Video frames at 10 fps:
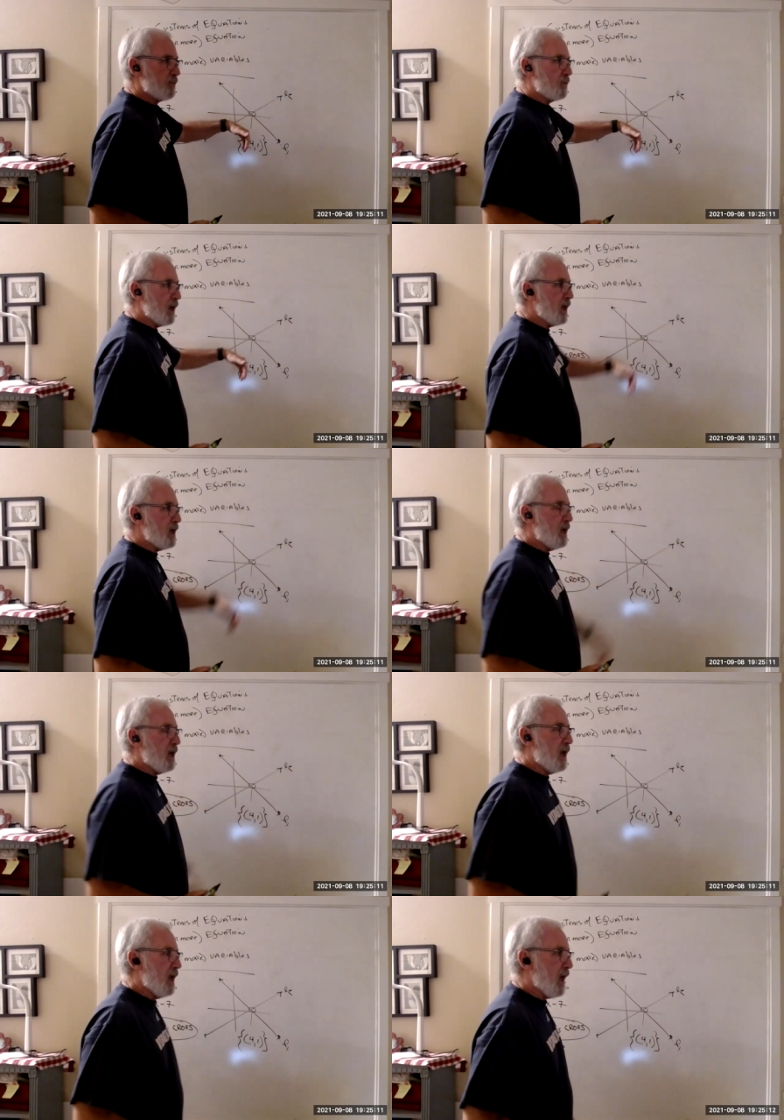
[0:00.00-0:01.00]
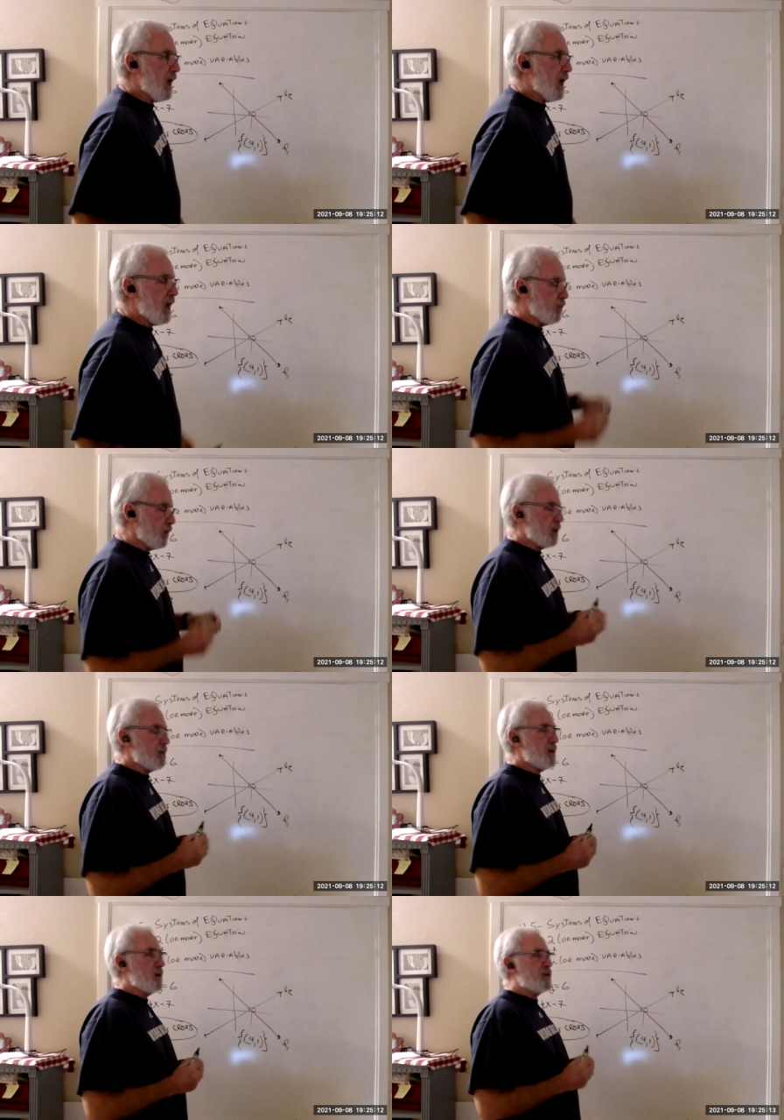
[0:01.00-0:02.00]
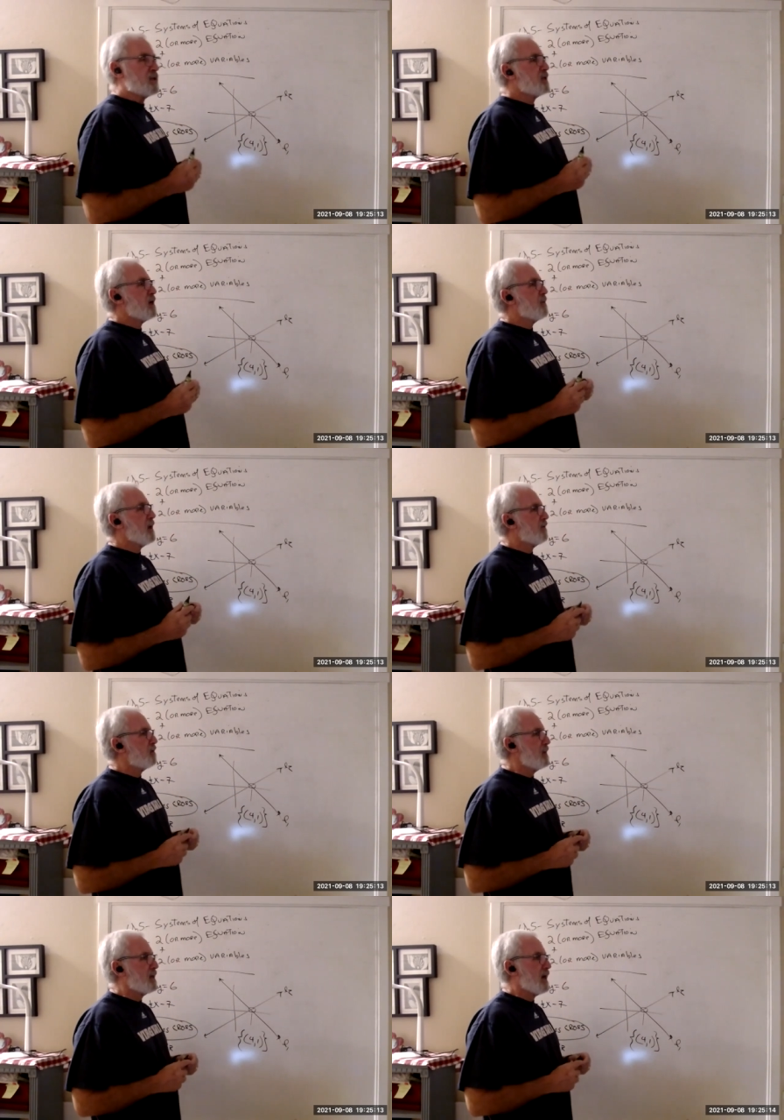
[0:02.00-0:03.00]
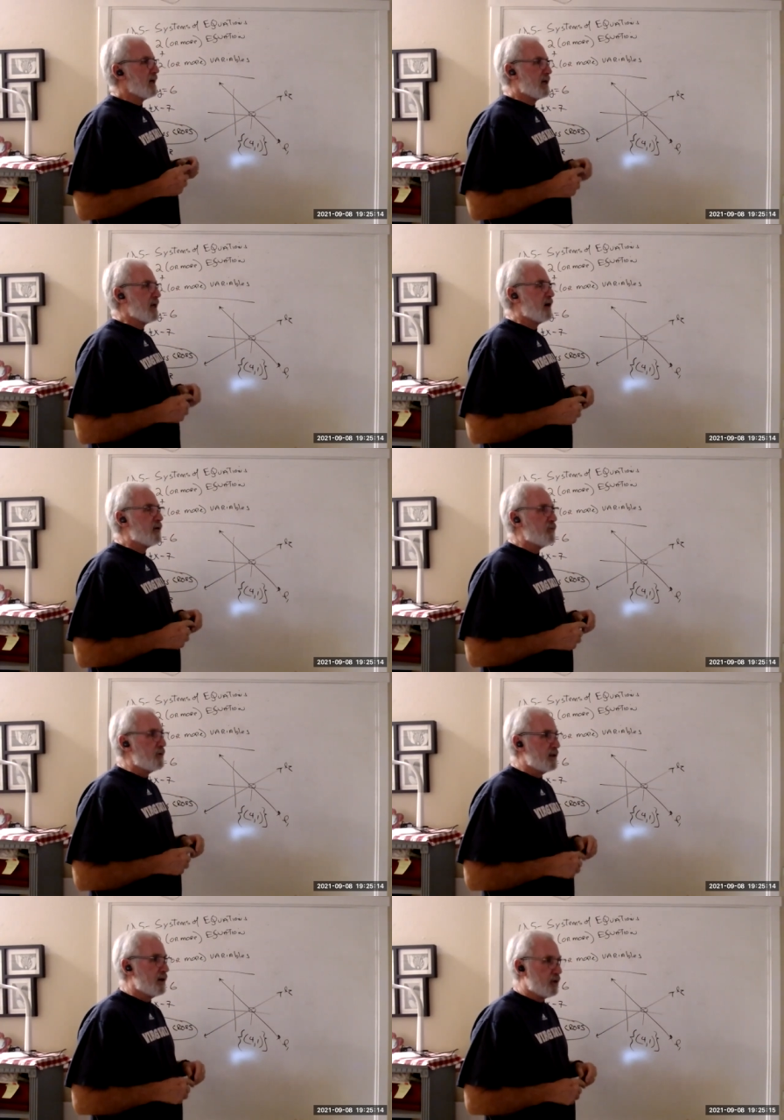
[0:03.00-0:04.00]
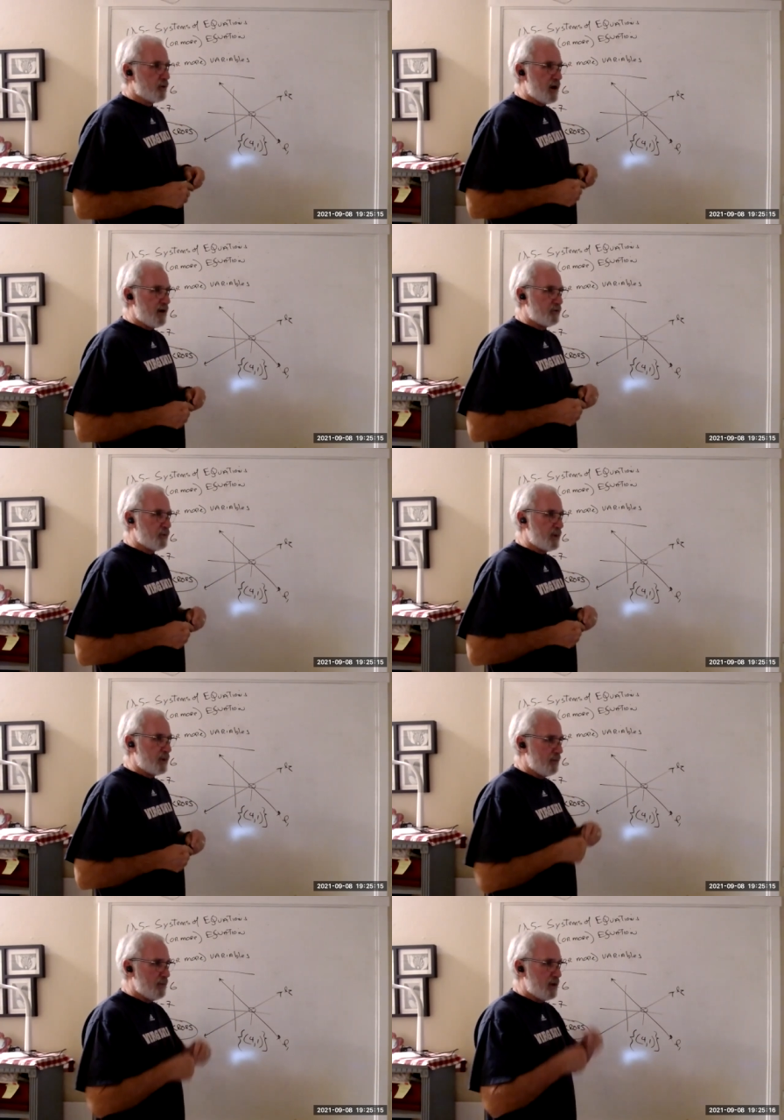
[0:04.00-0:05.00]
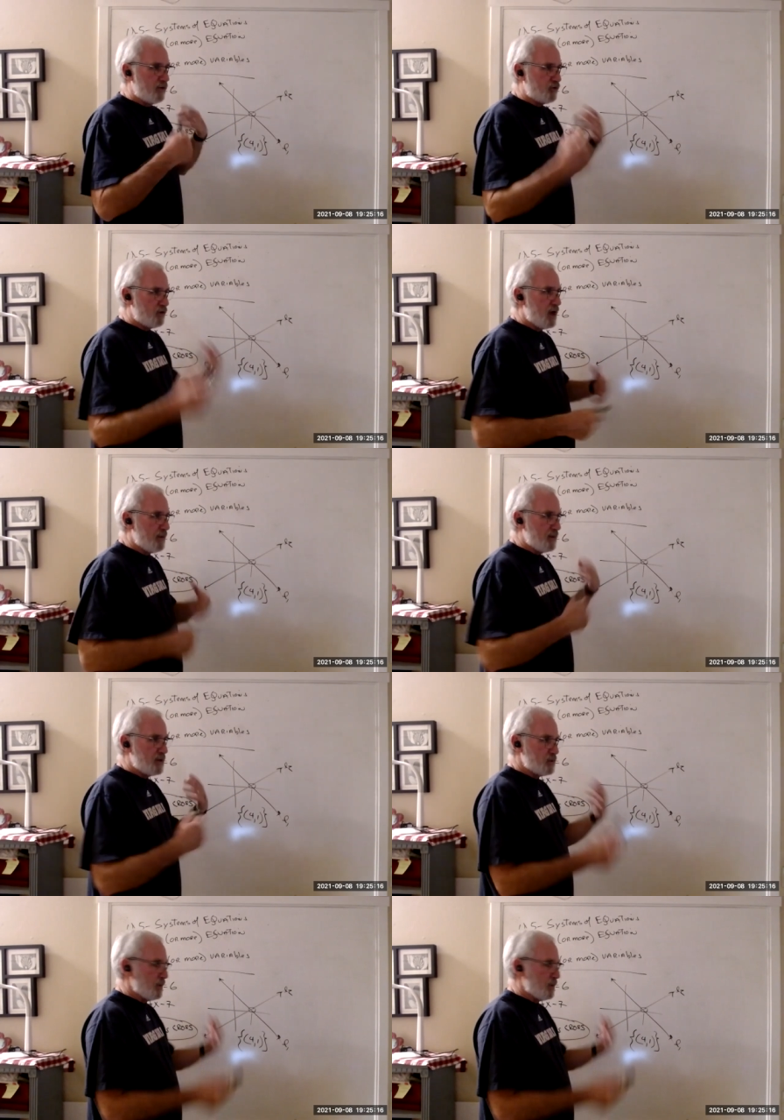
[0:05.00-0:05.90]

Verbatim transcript: Okay. And we're going to be, this time we have to be kind of careful in our graphs. We can't be as sloppy as